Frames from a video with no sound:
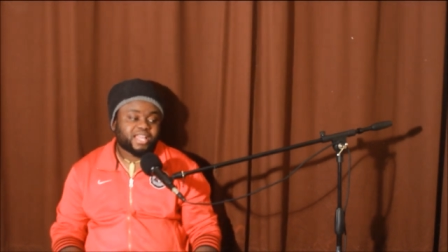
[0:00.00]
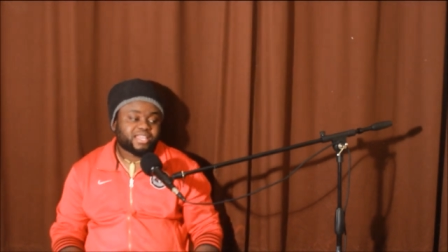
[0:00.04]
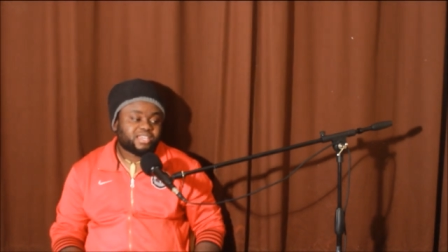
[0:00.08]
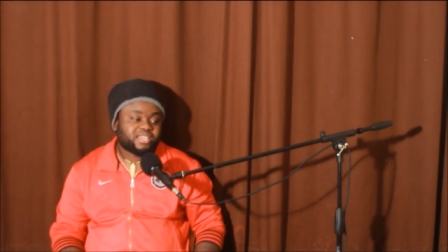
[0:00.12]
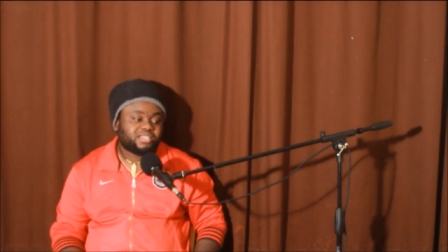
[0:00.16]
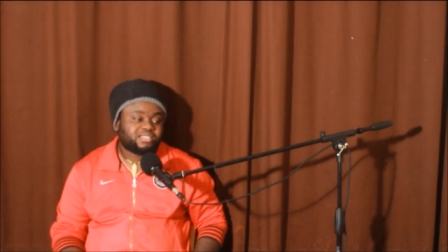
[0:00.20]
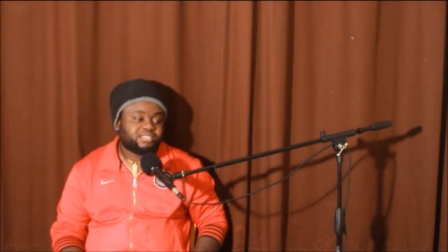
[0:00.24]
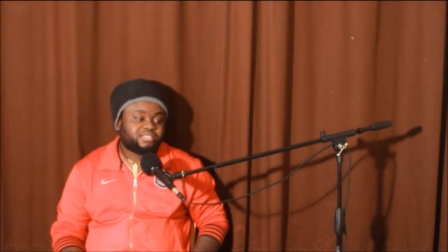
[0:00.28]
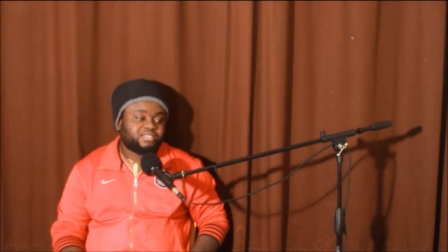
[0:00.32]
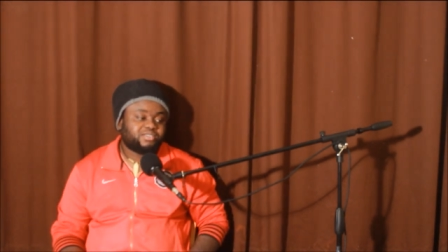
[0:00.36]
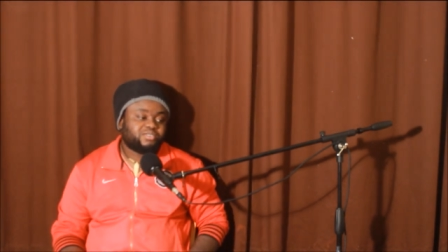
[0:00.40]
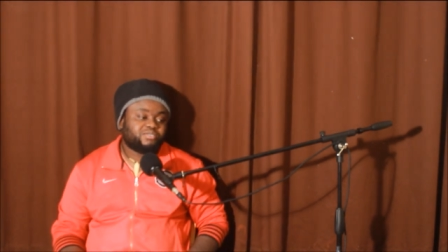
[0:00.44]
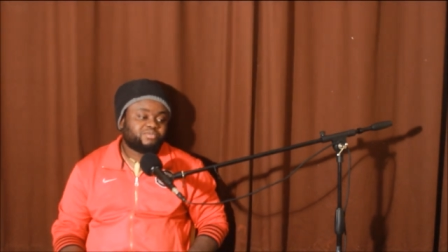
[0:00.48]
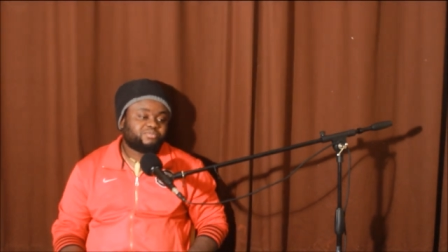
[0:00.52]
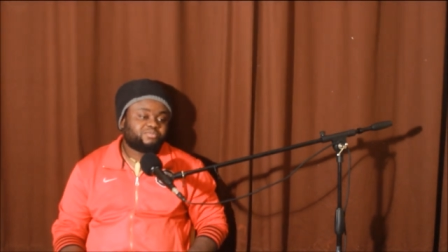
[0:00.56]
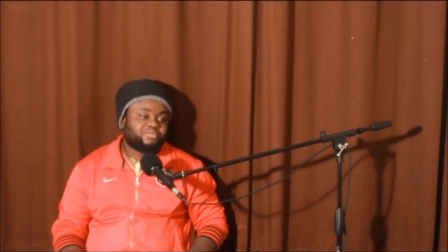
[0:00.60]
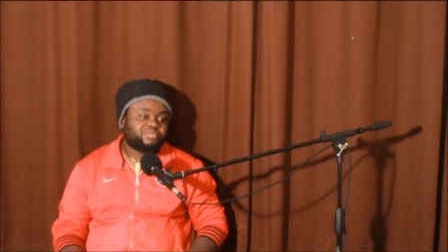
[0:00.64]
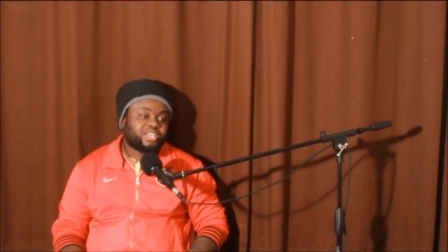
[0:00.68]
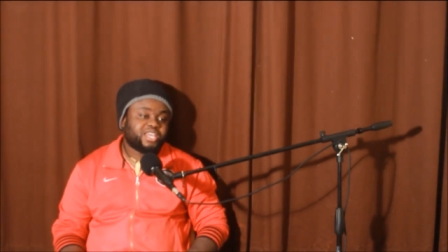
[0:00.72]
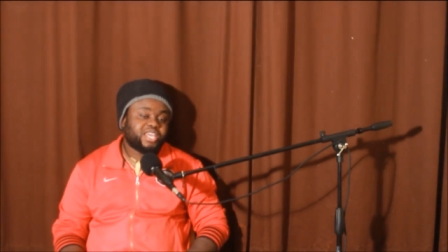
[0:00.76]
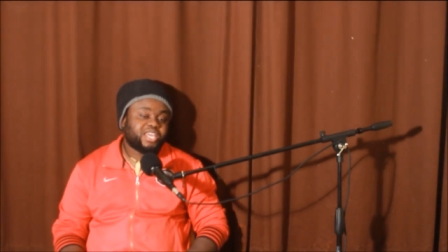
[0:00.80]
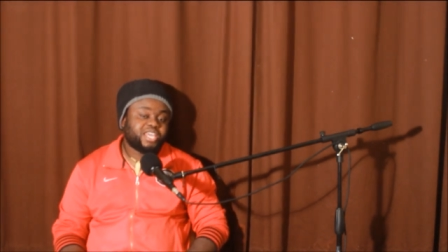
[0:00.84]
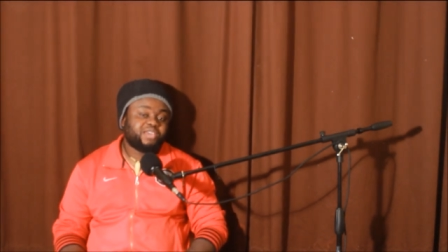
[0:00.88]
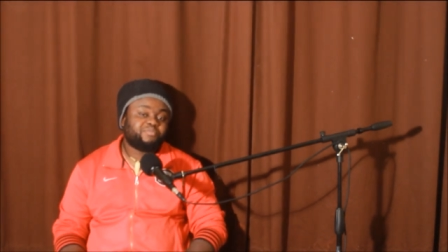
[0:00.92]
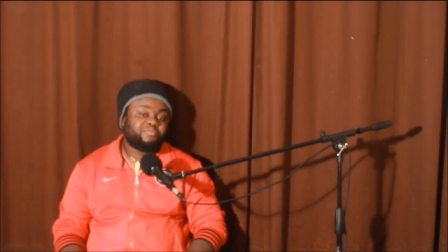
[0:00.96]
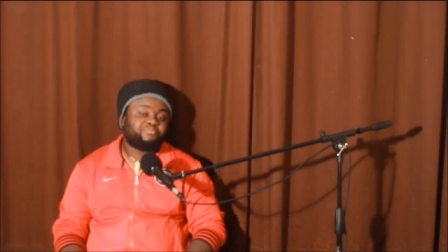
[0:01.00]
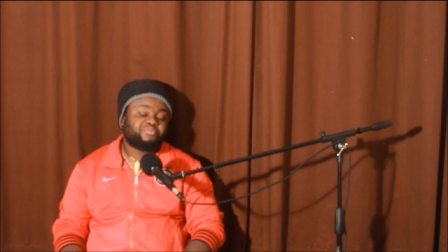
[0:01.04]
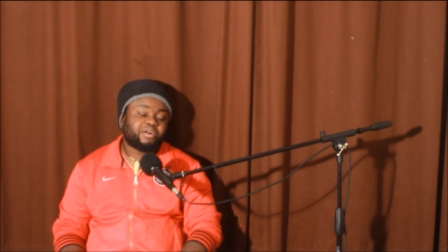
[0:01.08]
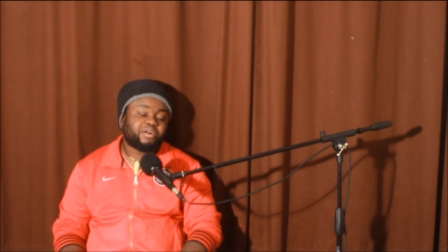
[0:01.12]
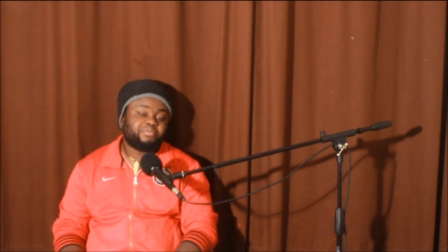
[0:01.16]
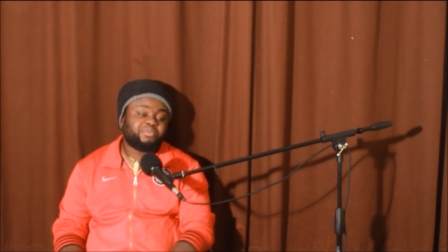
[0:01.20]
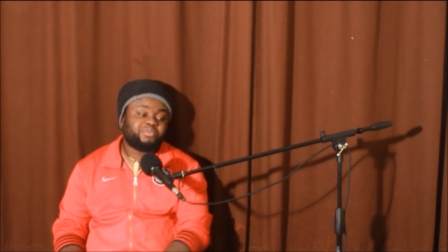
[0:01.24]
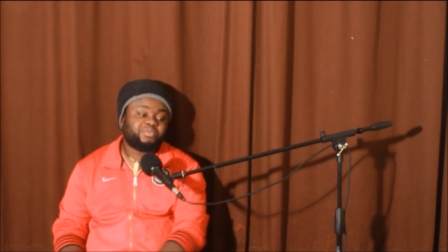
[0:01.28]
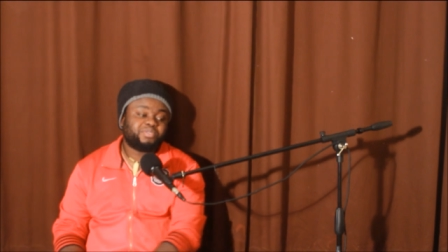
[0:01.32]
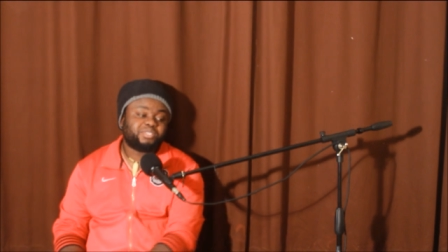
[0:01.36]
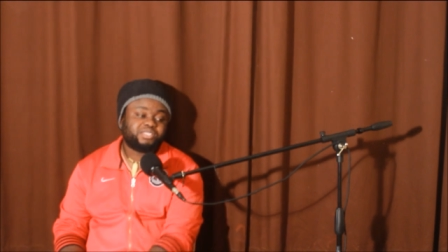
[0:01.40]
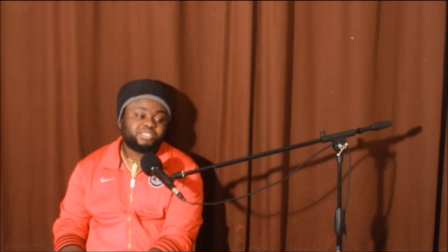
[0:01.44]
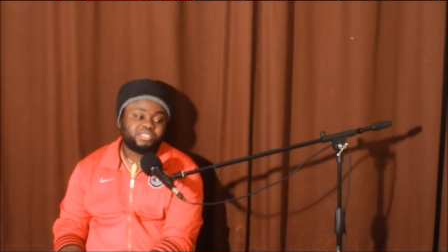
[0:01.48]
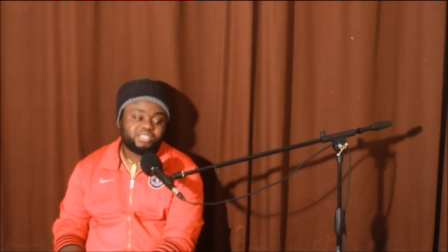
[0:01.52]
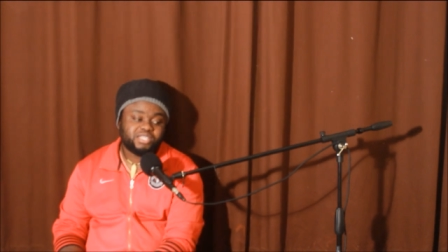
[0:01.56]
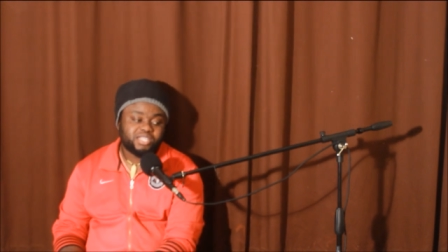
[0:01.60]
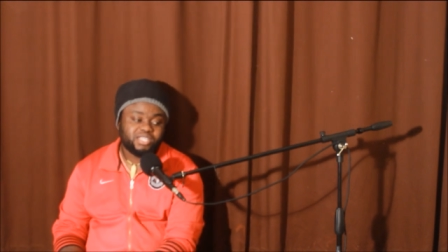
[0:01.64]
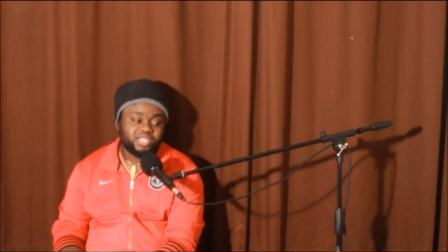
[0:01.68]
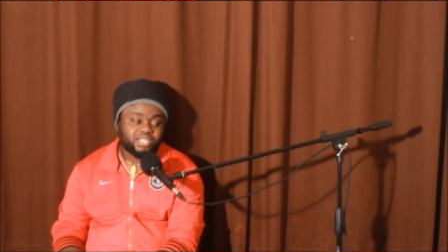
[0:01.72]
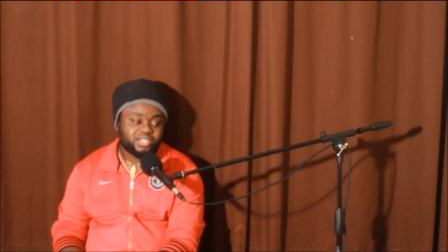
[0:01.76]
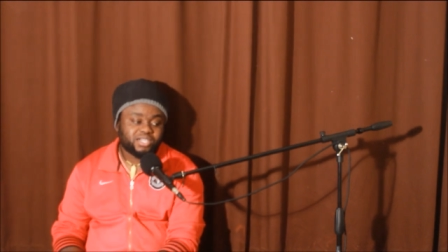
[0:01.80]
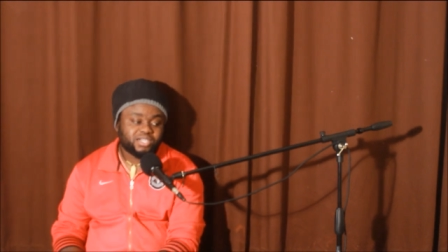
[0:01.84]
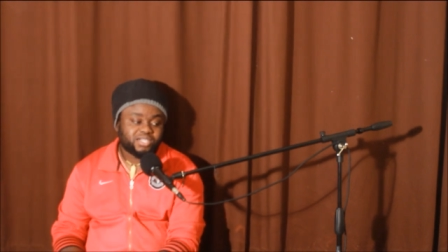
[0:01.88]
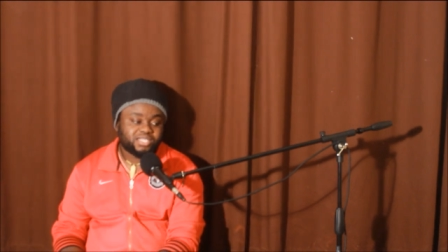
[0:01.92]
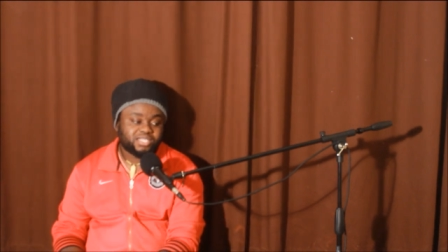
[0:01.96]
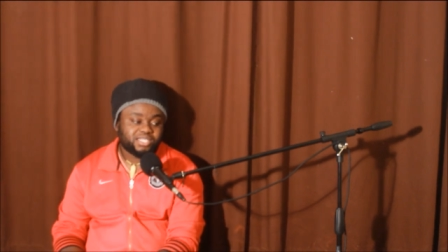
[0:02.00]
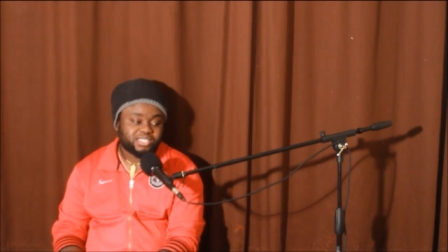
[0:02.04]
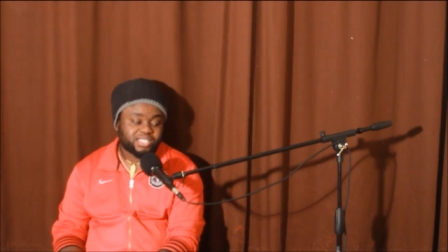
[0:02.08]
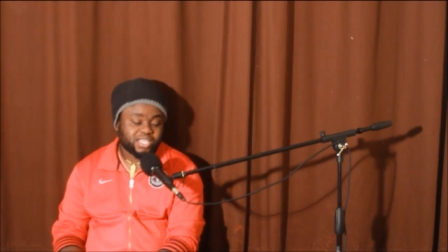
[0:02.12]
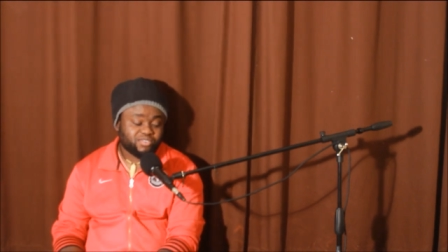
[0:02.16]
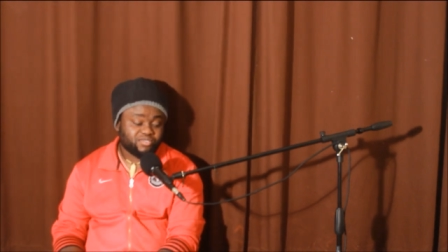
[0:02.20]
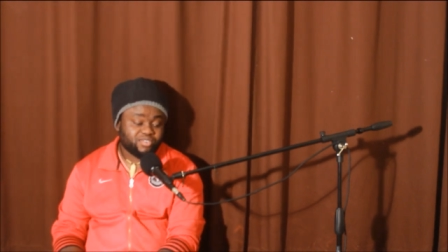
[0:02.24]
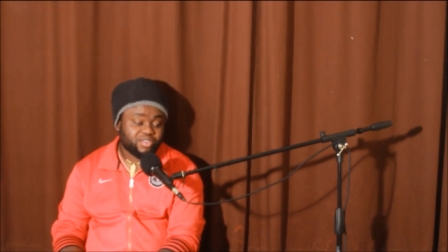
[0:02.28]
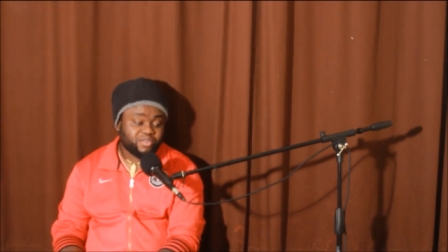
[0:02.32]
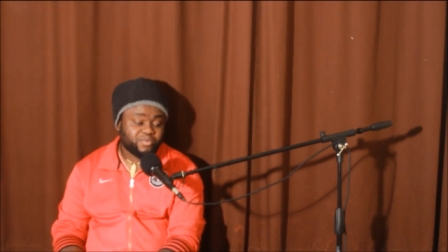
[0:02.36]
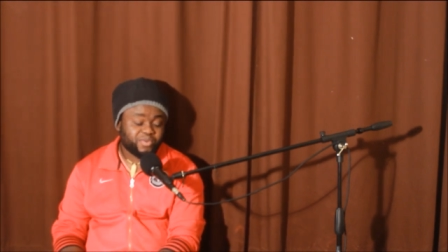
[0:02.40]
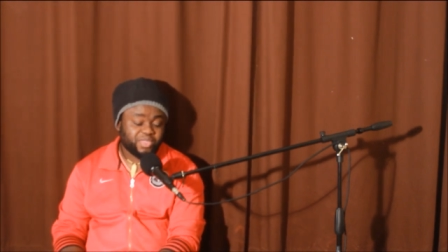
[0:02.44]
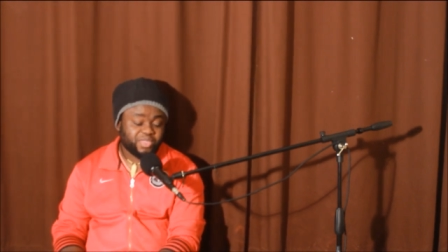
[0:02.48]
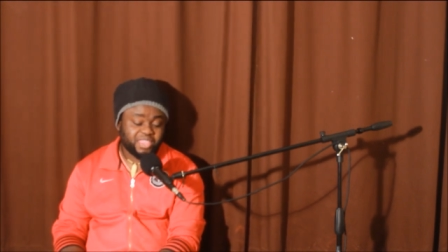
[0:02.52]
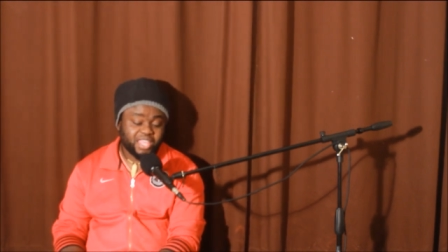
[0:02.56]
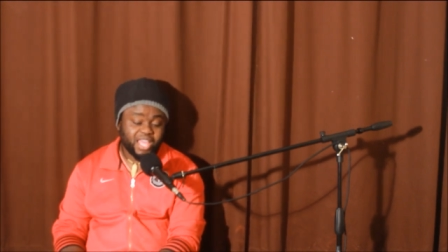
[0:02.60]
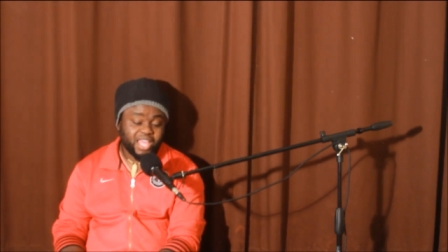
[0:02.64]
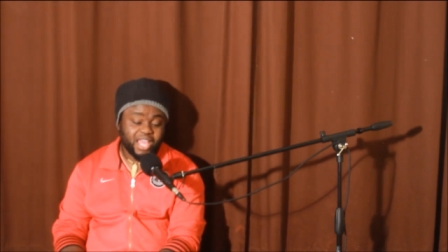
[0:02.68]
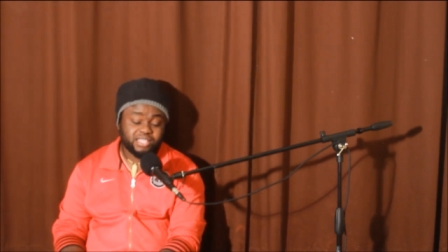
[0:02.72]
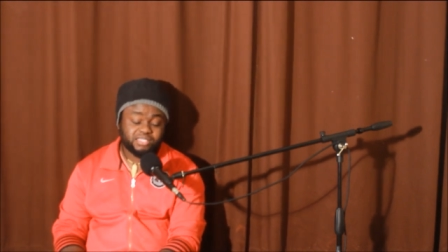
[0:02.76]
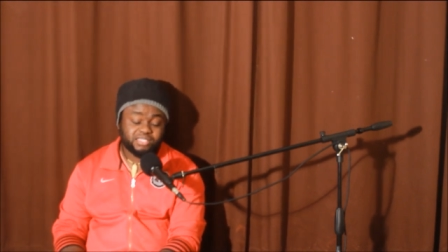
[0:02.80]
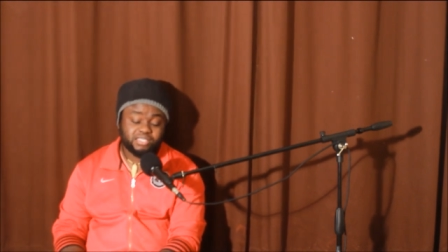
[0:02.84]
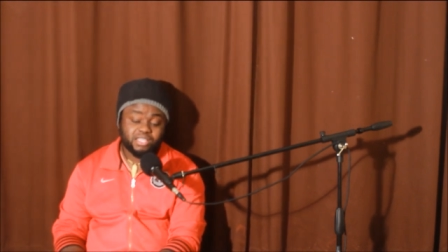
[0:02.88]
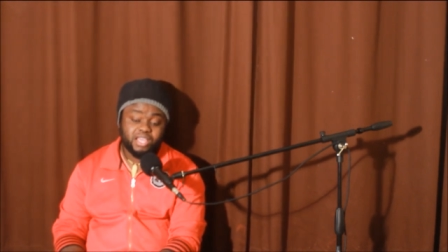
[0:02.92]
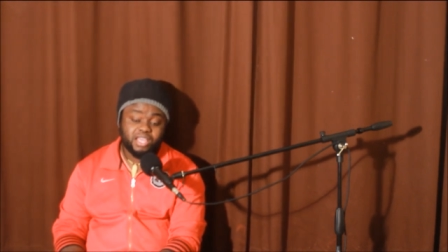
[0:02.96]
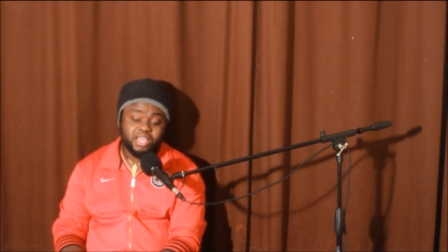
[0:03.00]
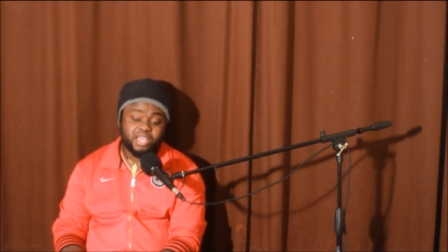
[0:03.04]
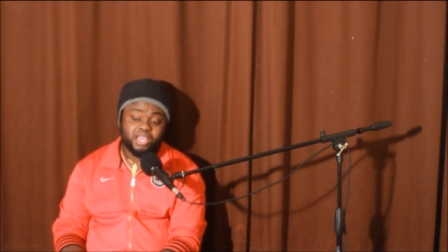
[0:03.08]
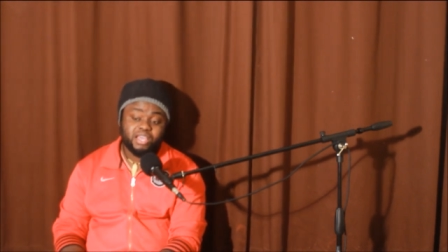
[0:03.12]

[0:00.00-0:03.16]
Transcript: I guess he he probably would you know disagree with that.